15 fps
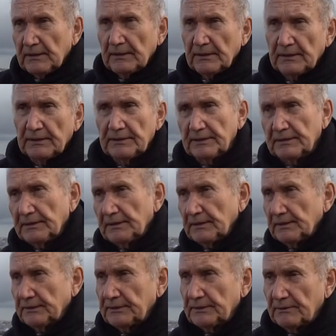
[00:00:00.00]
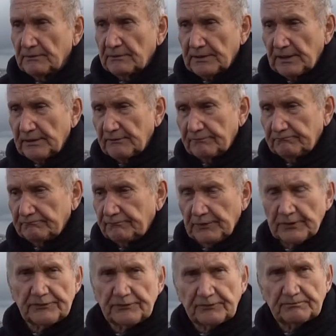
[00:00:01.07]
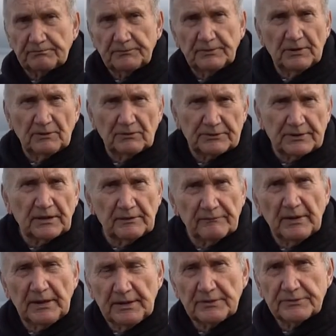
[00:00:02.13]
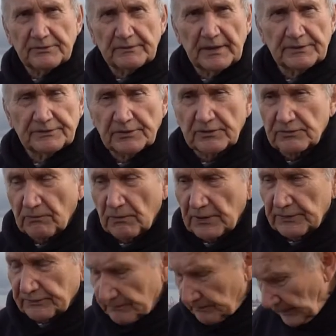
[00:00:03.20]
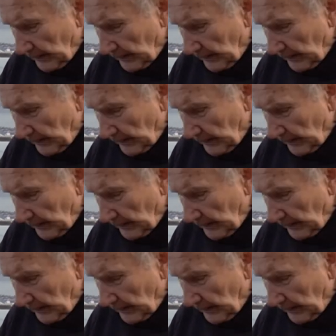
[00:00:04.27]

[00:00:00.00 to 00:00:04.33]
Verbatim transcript: and, uh, you know, kind of fish, you know, take advantage of that situation.